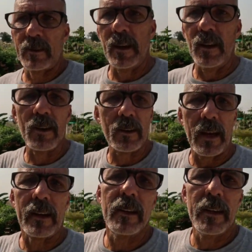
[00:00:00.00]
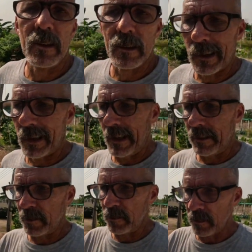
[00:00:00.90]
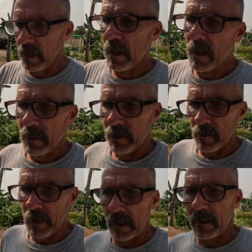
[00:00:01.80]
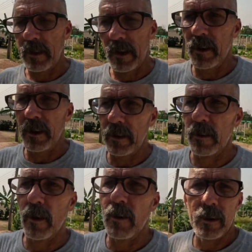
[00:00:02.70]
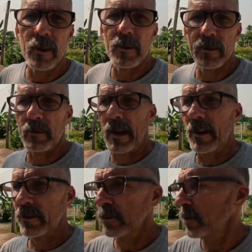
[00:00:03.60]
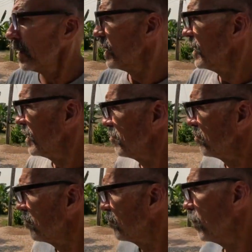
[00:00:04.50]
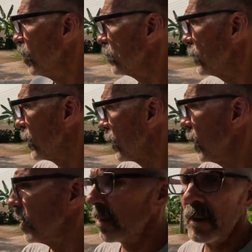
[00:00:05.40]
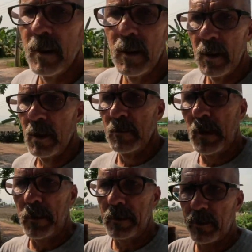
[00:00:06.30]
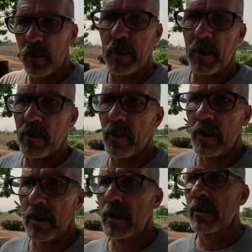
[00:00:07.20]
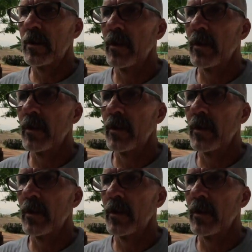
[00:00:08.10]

didn't look that clean. It looked like it had some bacteria growing, you know, some algae, but boom, it's all gone. Maybe it disappeared during the